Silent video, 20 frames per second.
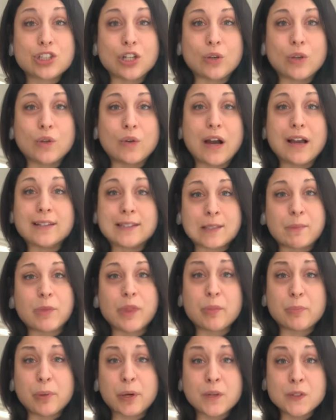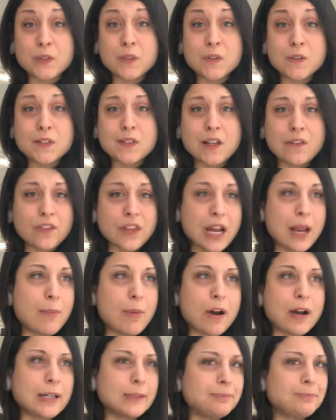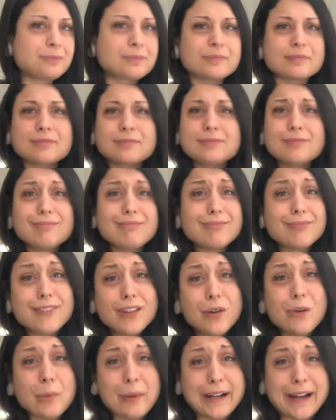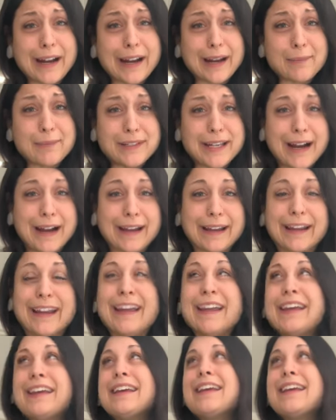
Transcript: show you guys some of the personal stuff that I bought. Oh my God, I'm dying.